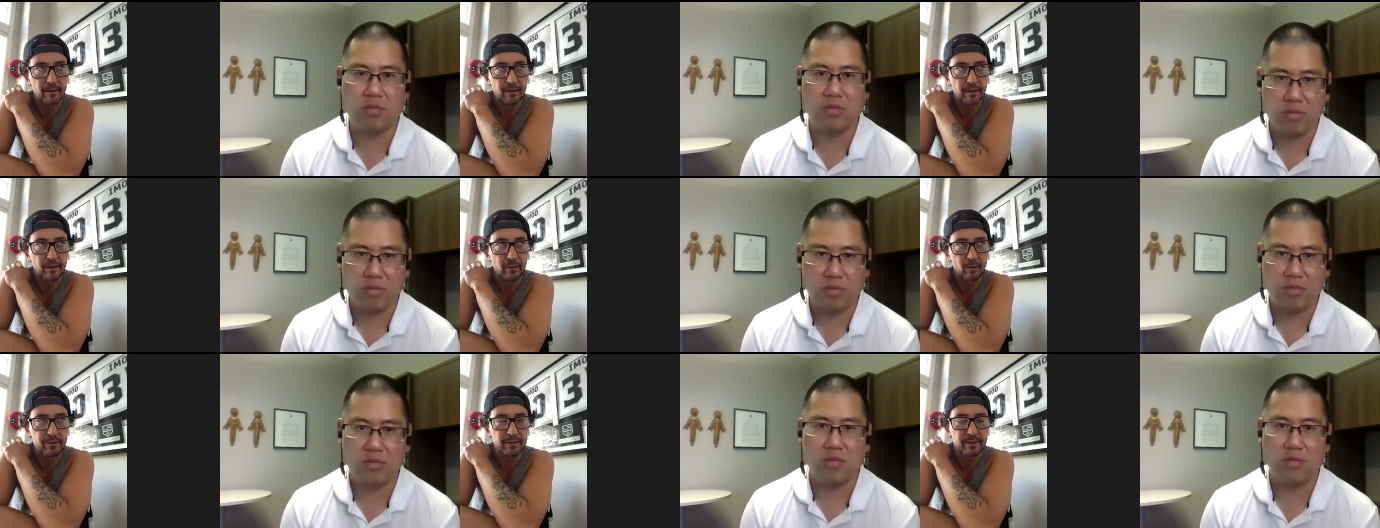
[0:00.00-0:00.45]

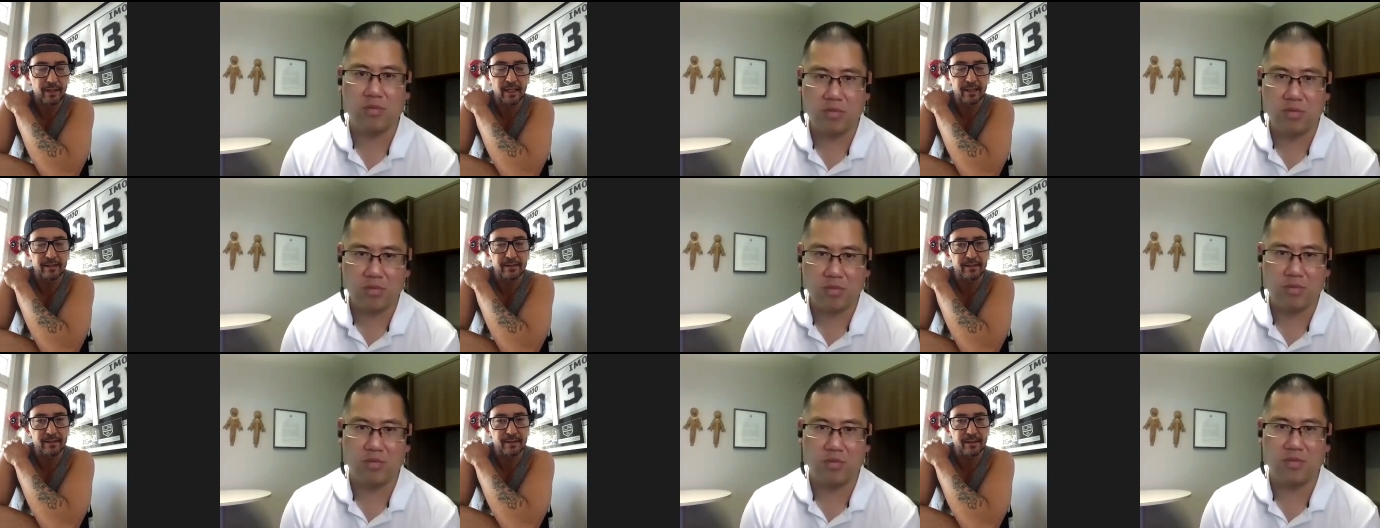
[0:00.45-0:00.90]
Speaker 1: those
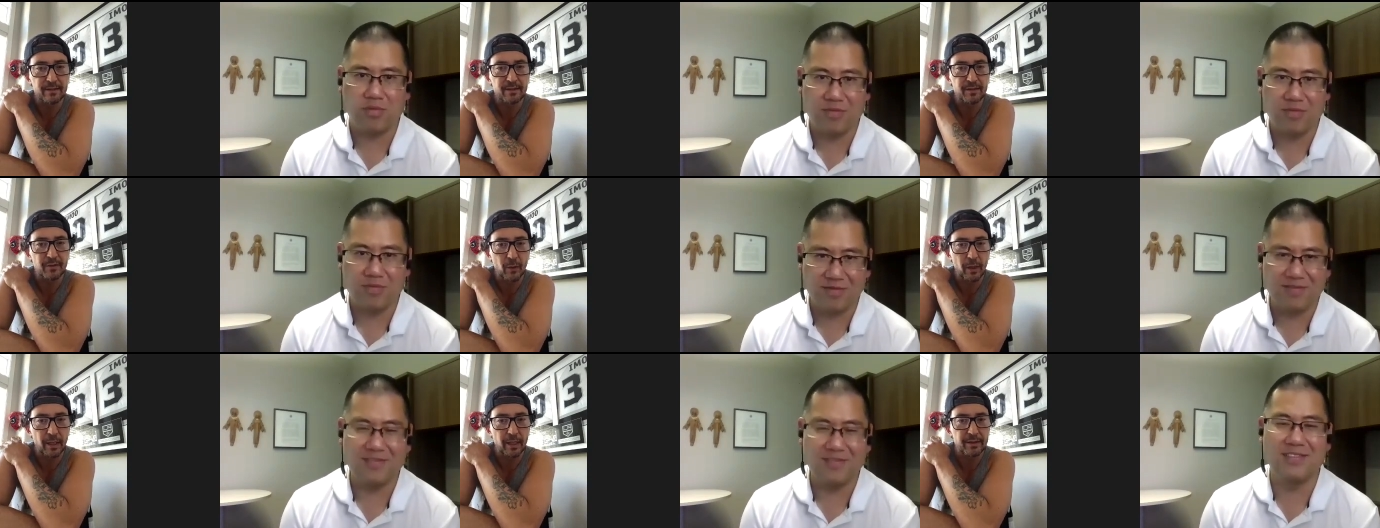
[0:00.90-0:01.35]
kinds of
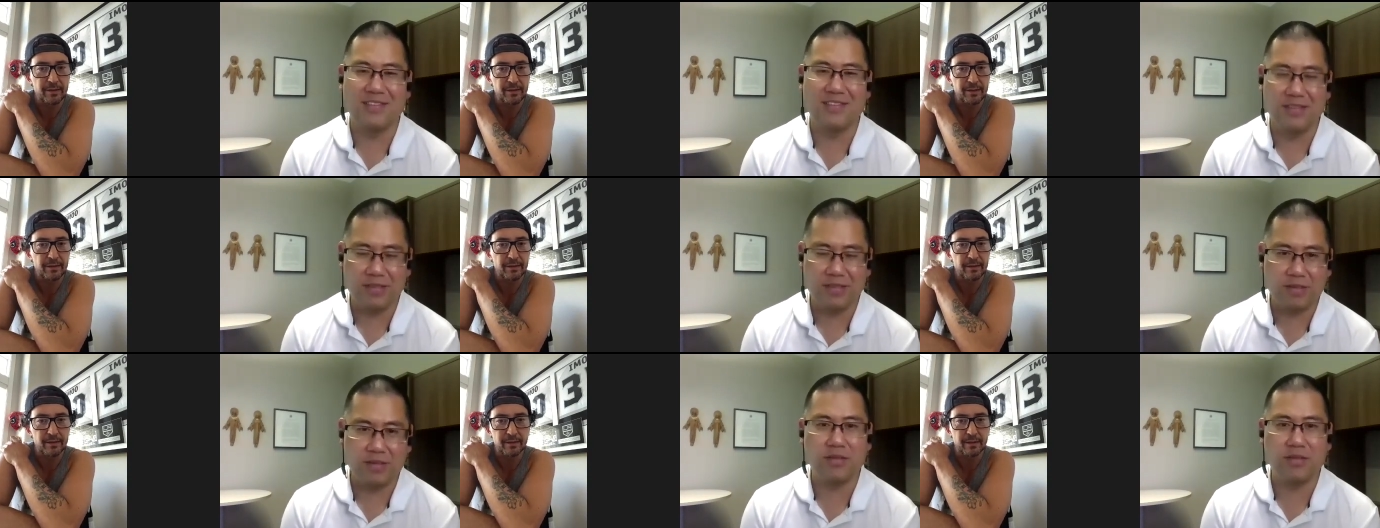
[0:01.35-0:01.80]

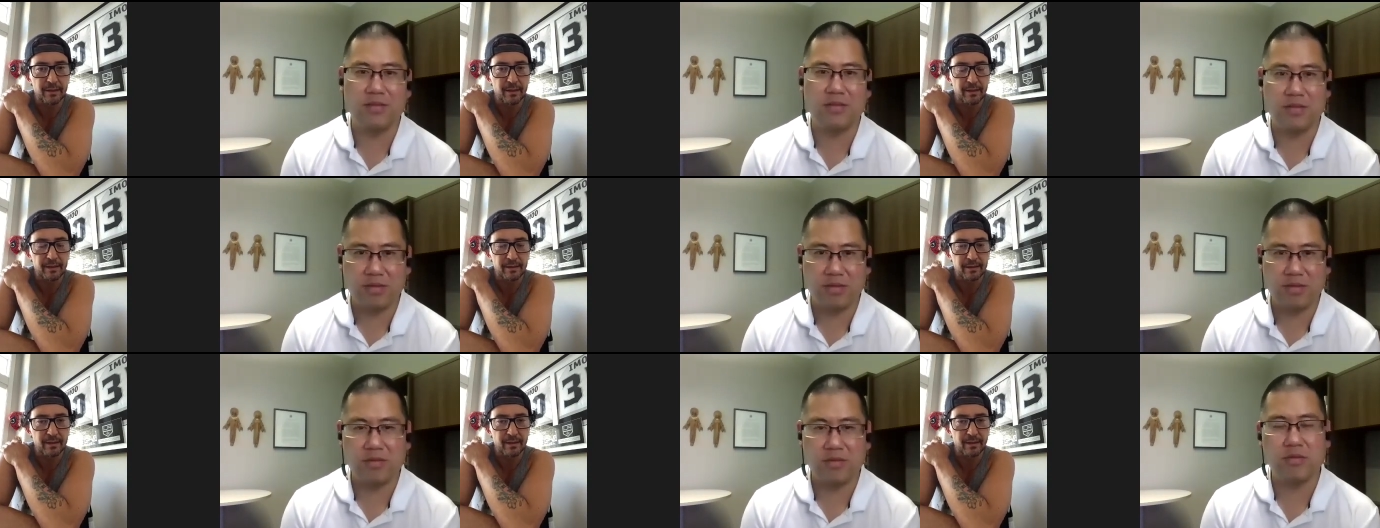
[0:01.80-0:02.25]
situations
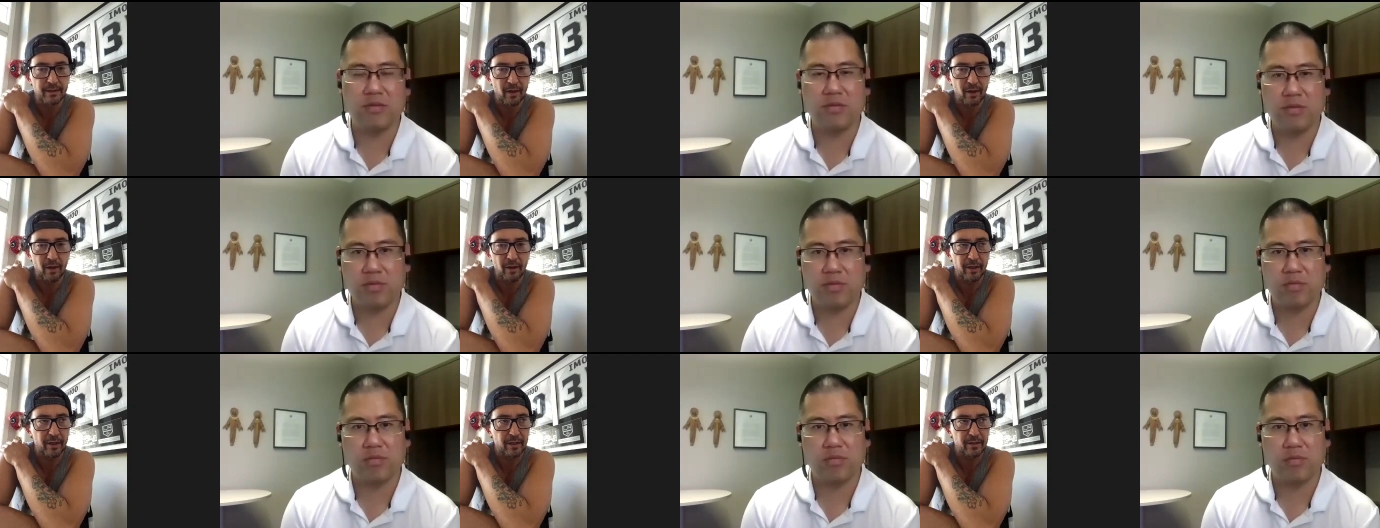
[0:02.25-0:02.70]
and
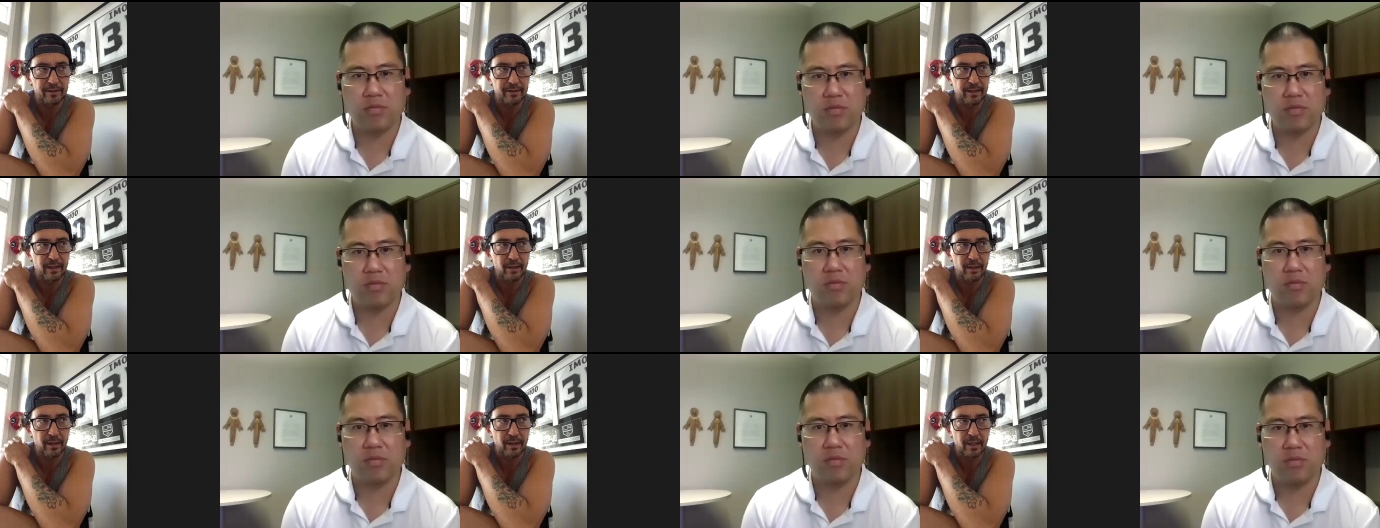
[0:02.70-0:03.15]
scenarios
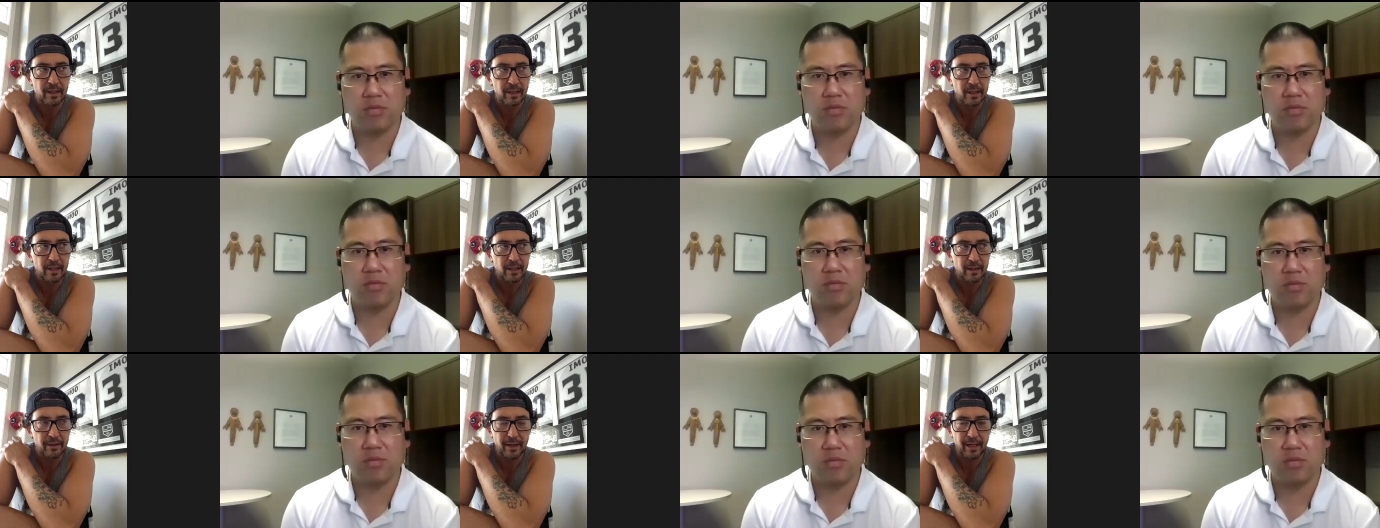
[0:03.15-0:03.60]
that
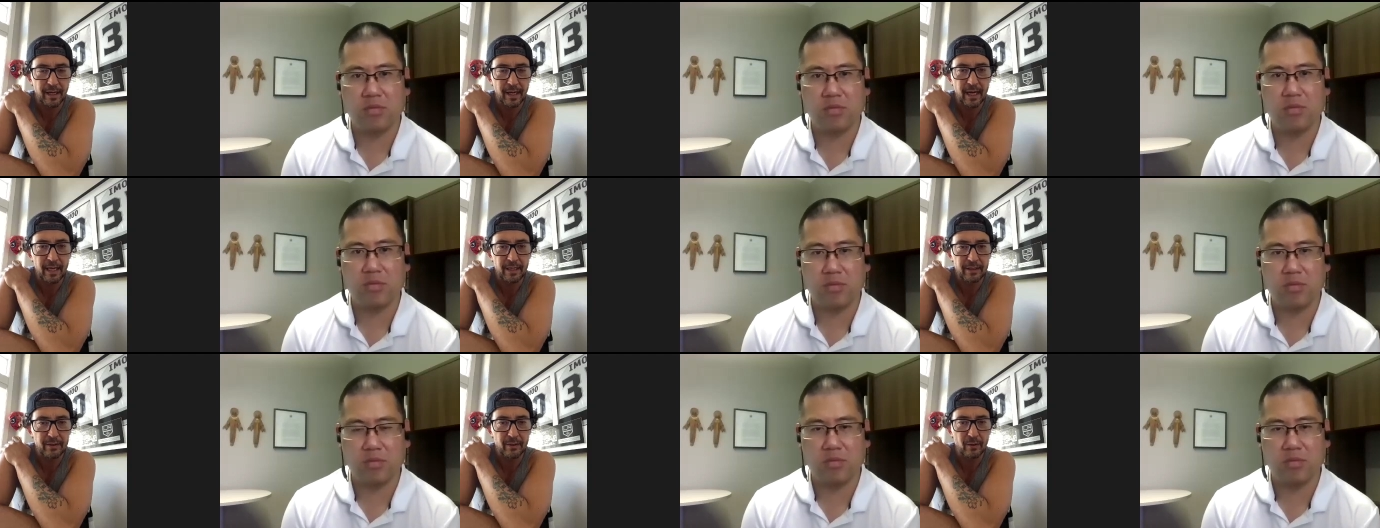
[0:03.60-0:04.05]
they
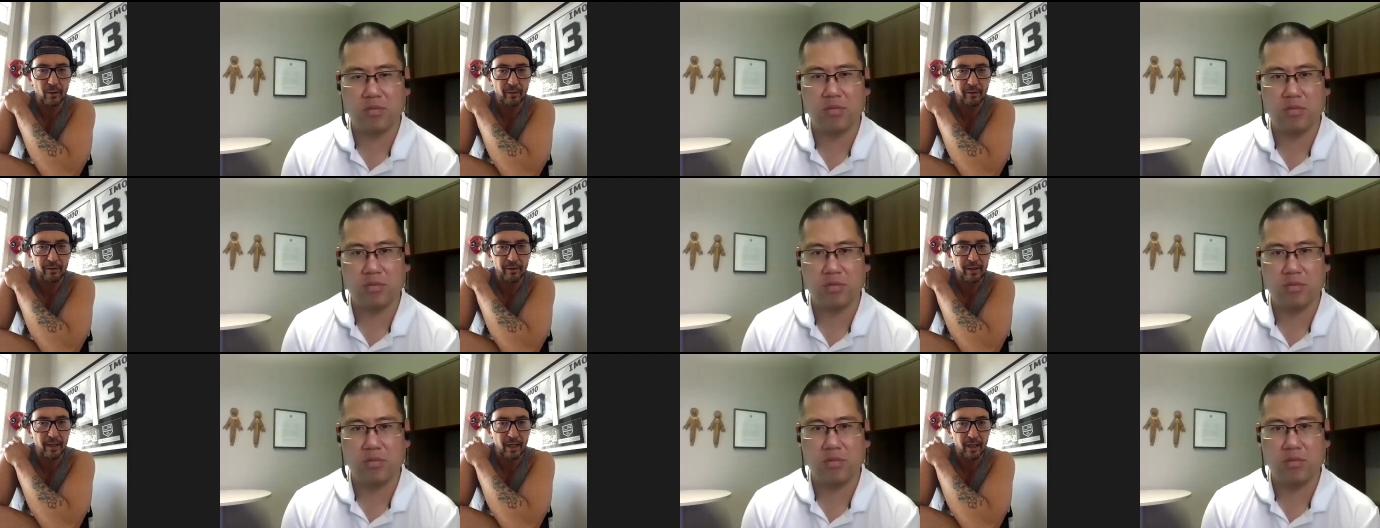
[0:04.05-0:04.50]
had to
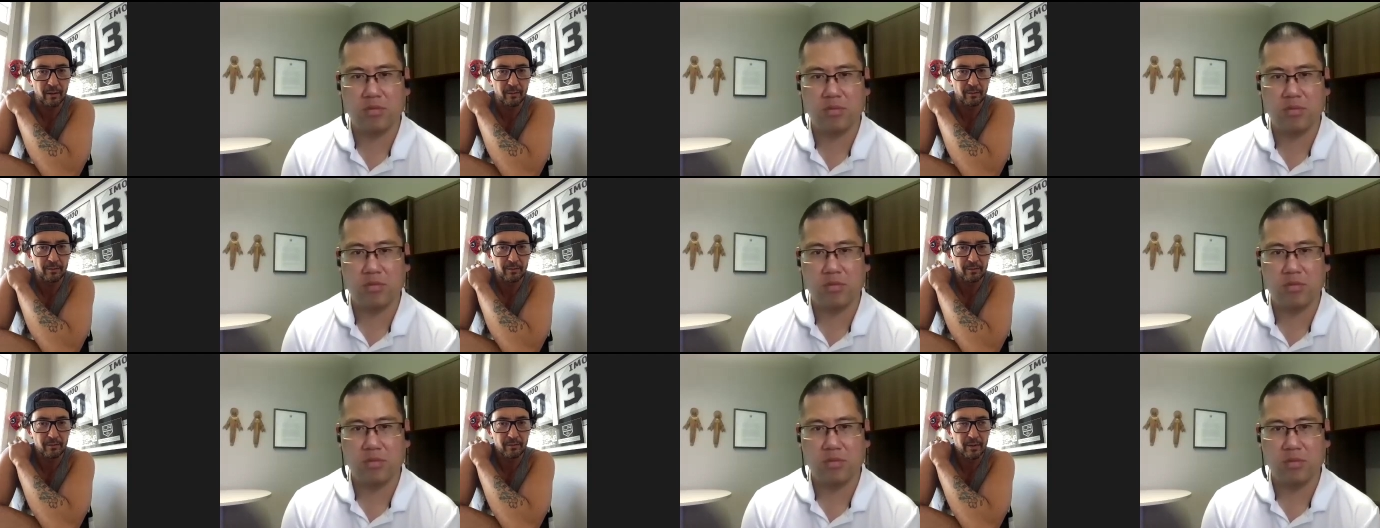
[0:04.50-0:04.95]

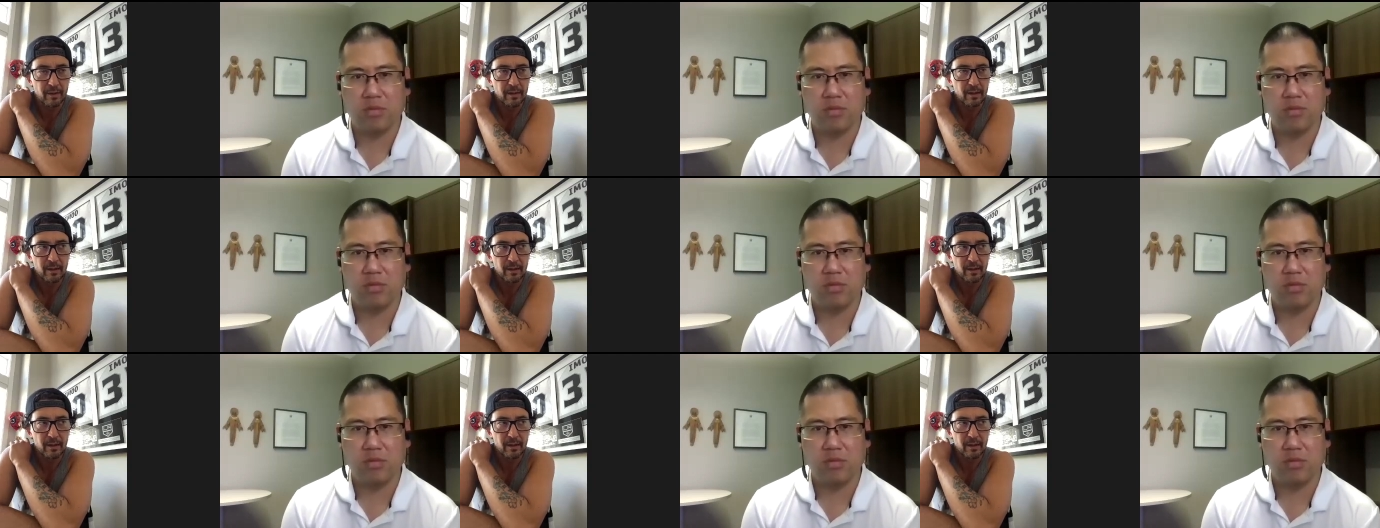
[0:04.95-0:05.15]
overcome